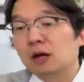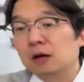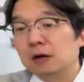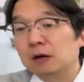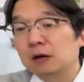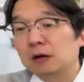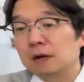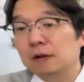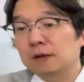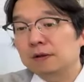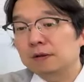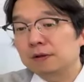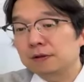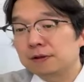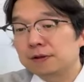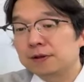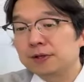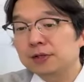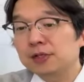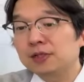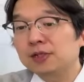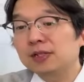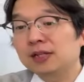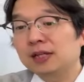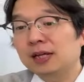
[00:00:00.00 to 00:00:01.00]
The
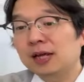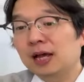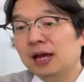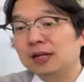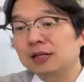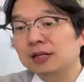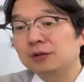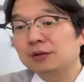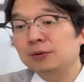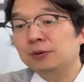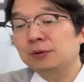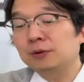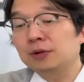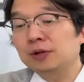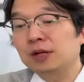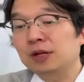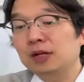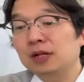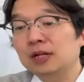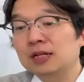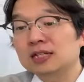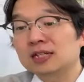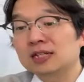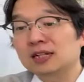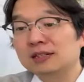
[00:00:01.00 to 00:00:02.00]
third
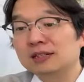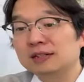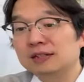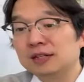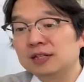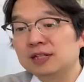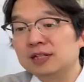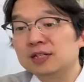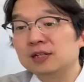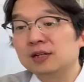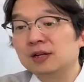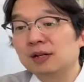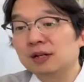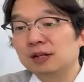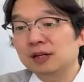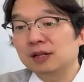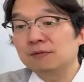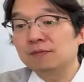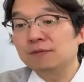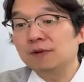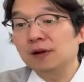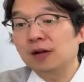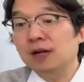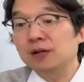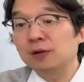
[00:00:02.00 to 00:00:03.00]
category is contingent
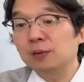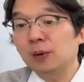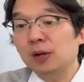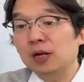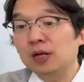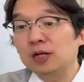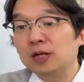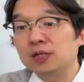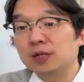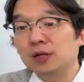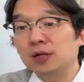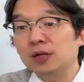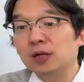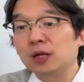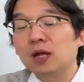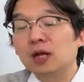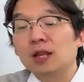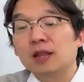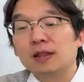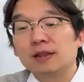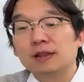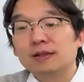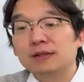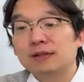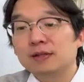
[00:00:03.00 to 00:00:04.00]
claim valuation.
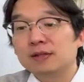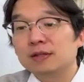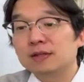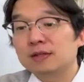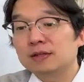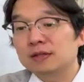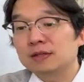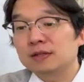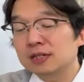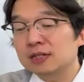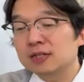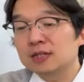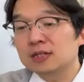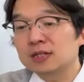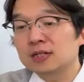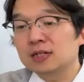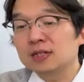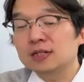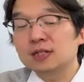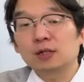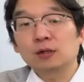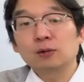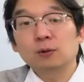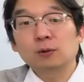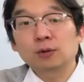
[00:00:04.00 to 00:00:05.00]
This
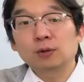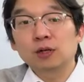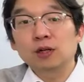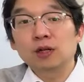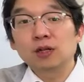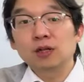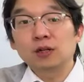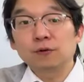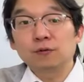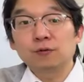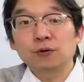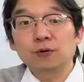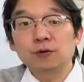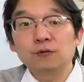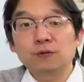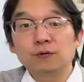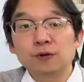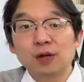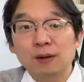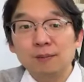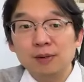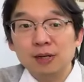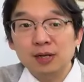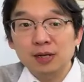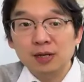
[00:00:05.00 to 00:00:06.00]
is a totally different
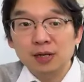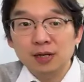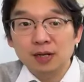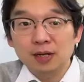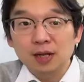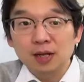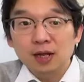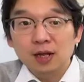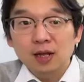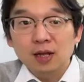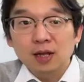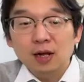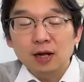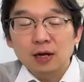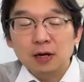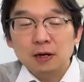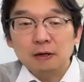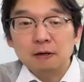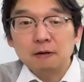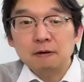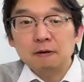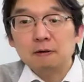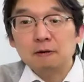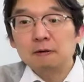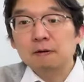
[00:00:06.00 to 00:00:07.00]
family
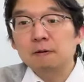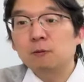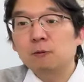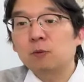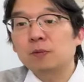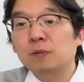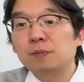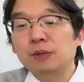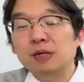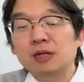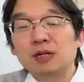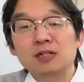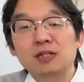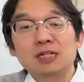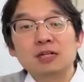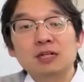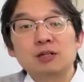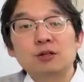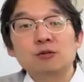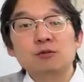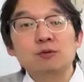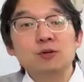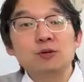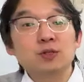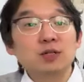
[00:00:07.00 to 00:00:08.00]
because
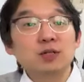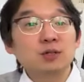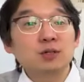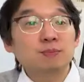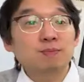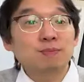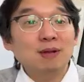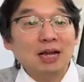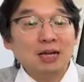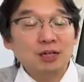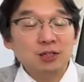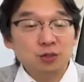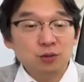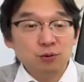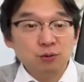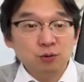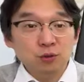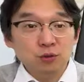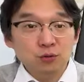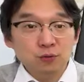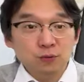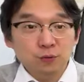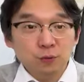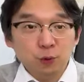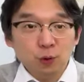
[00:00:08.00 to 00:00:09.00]
it uses
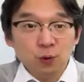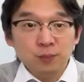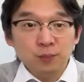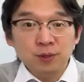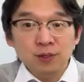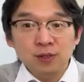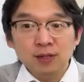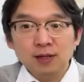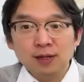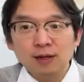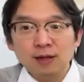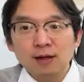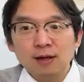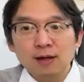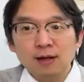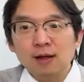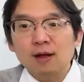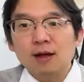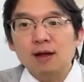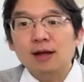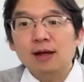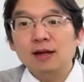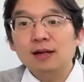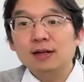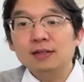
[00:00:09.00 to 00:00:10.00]
Black-Scholes formula,
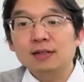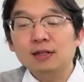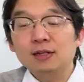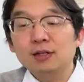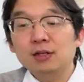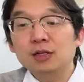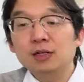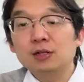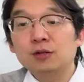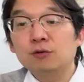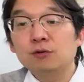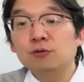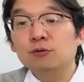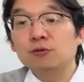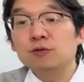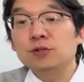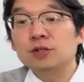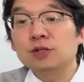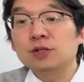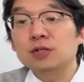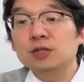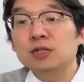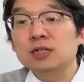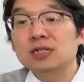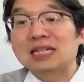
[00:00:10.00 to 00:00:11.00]
and then it
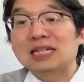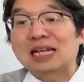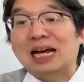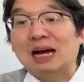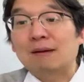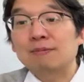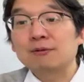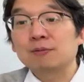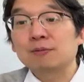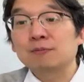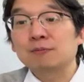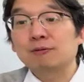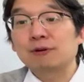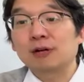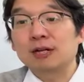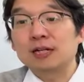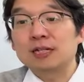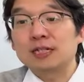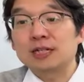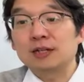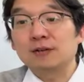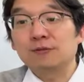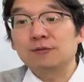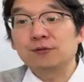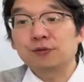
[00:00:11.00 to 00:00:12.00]
uses option
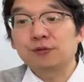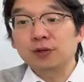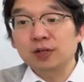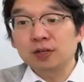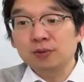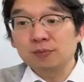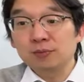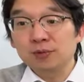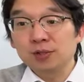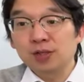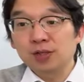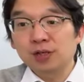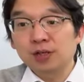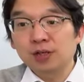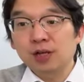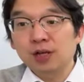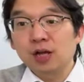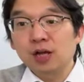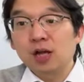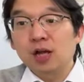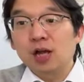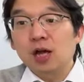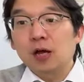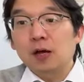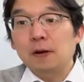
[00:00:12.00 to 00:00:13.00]
pricing
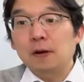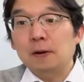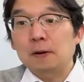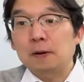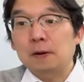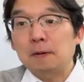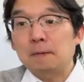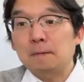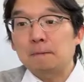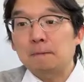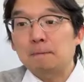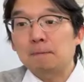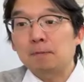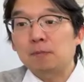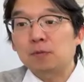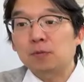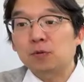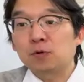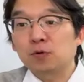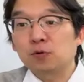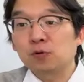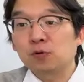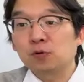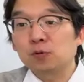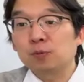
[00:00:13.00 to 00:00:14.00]
framework
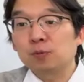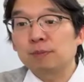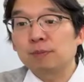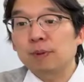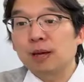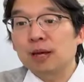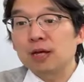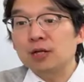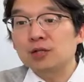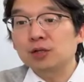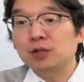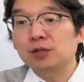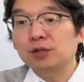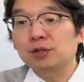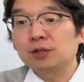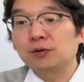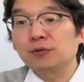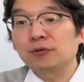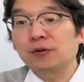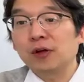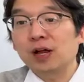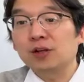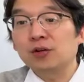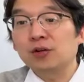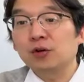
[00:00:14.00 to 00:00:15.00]
to measure
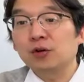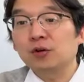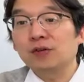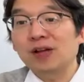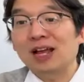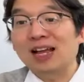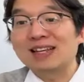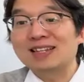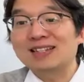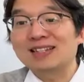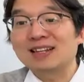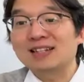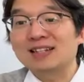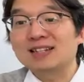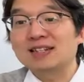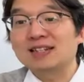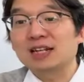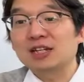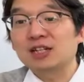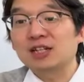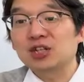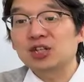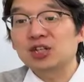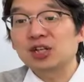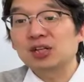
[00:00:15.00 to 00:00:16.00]
the value of assets
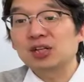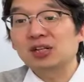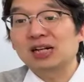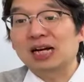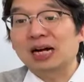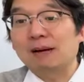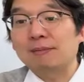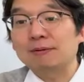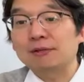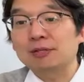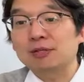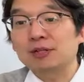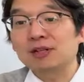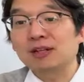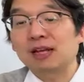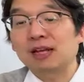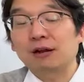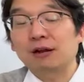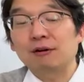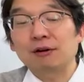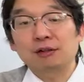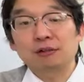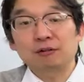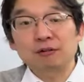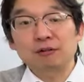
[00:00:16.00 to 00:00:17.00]
that share option
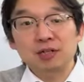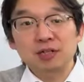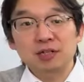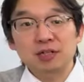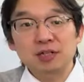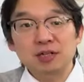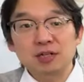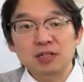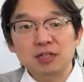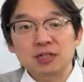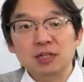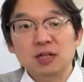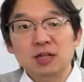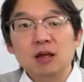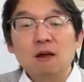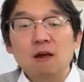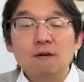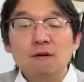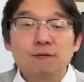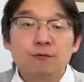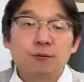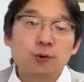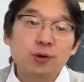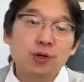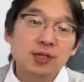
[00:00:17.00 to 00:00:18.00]
characteristics.
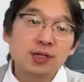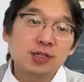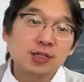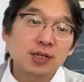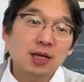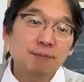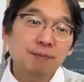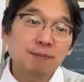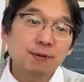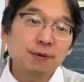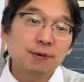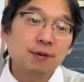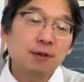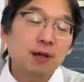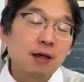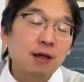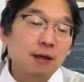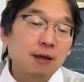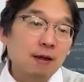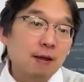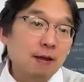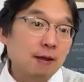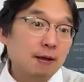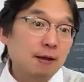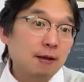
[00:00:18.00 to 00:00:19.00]
For
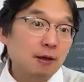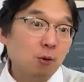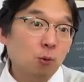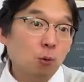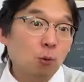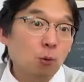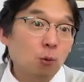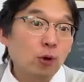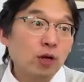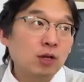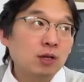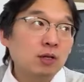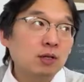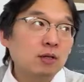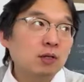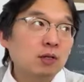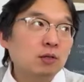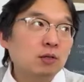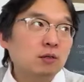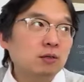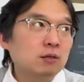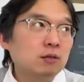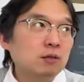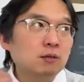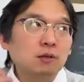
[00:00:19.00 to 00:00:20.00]
example,
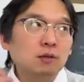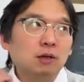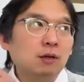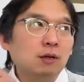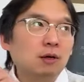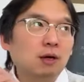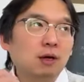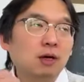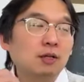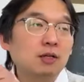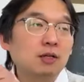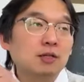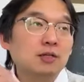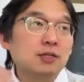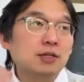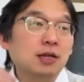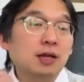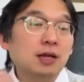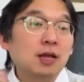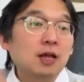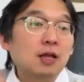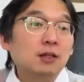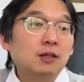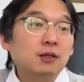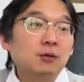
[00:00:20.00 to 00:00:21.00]
oil, how do you
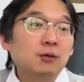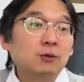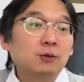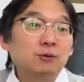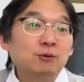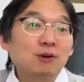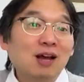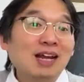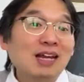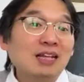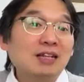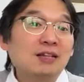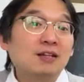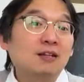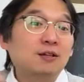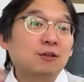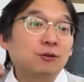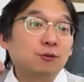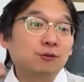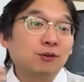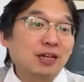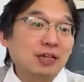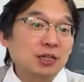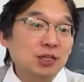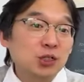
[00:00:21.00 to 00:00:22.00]
say, the
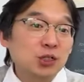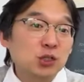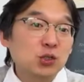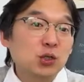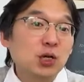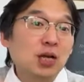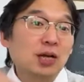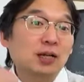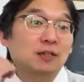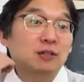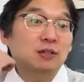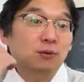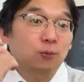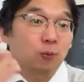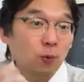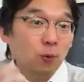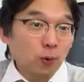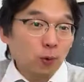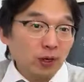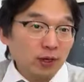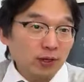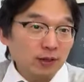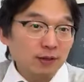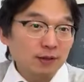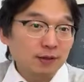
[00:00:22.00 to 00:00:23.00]
right to extract
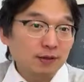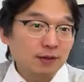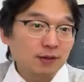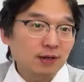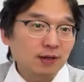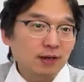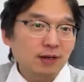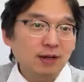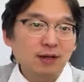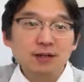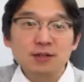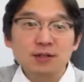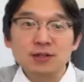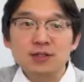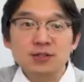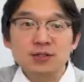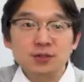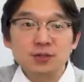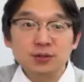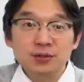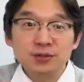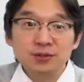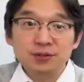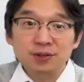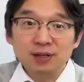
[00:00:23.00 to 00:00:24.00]
oil in a
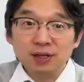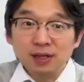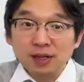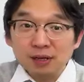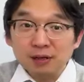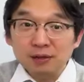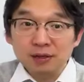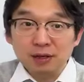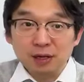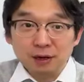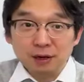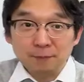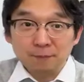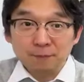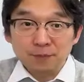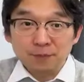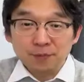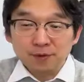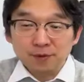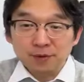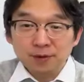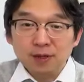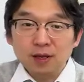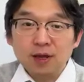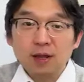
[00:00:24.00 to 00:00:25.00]
certain area,
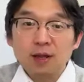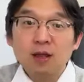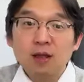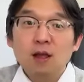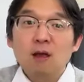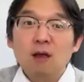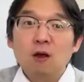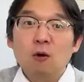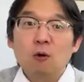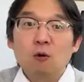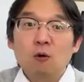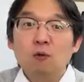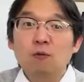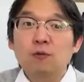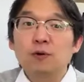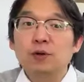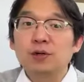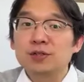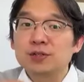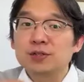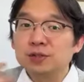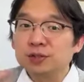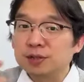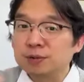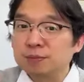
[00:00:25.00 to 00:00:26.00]
okay,
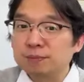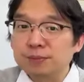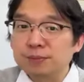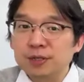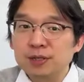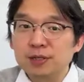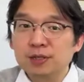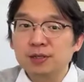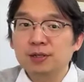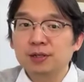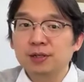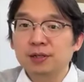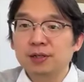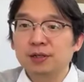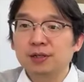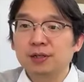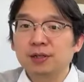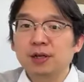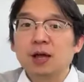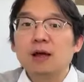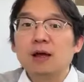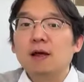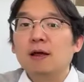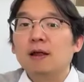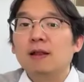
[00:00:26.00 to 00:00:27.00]
over a certain period.